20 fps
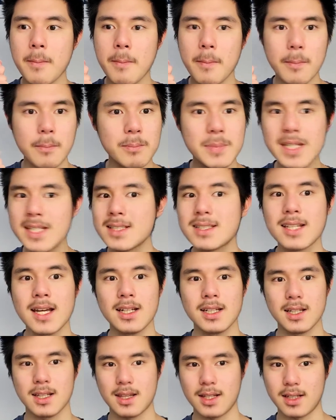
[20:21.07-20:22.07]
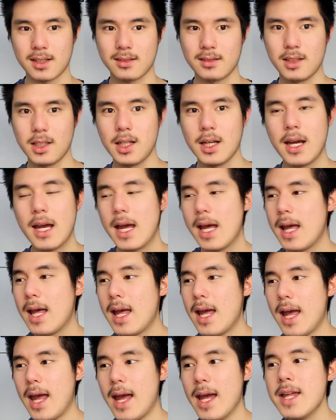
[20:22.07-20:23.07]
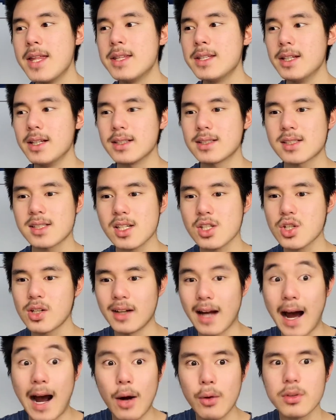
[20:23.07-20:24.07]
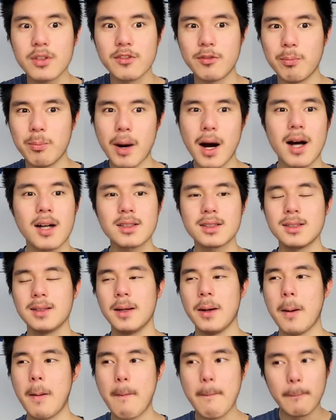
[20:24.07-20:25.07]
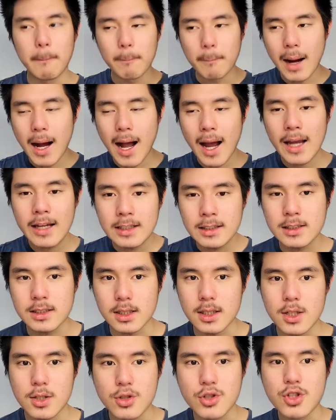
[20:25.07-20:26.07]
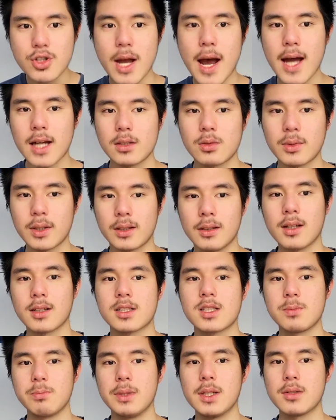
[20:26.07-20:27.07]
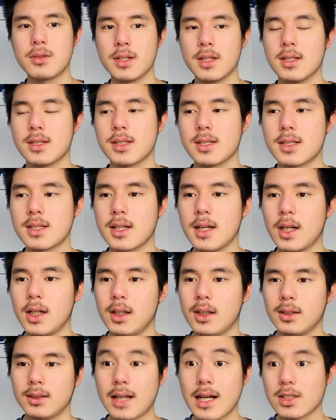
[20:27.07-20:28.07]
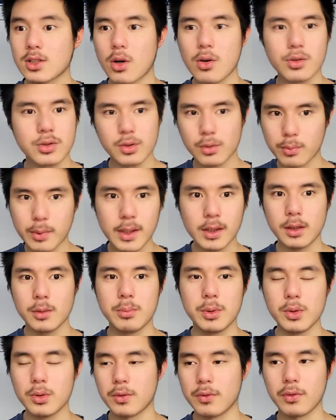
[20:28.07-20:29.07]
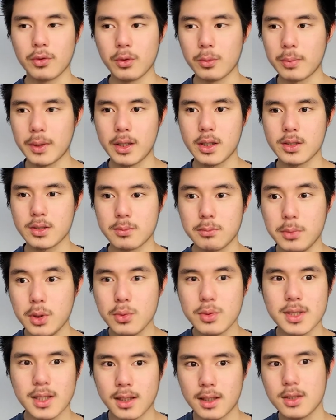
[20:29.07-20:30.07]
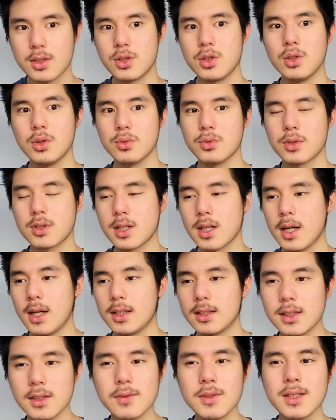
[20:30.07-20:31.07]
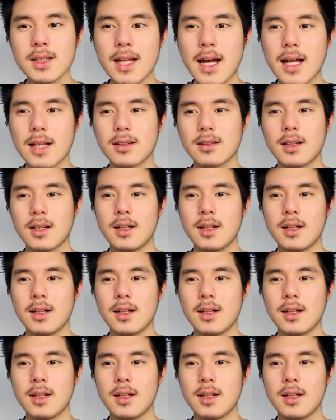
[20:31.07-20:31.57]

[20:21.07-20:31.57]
means anything. And it's such an out-of-body, mind-shattering experience. That's also really beautiful because music is used. Given that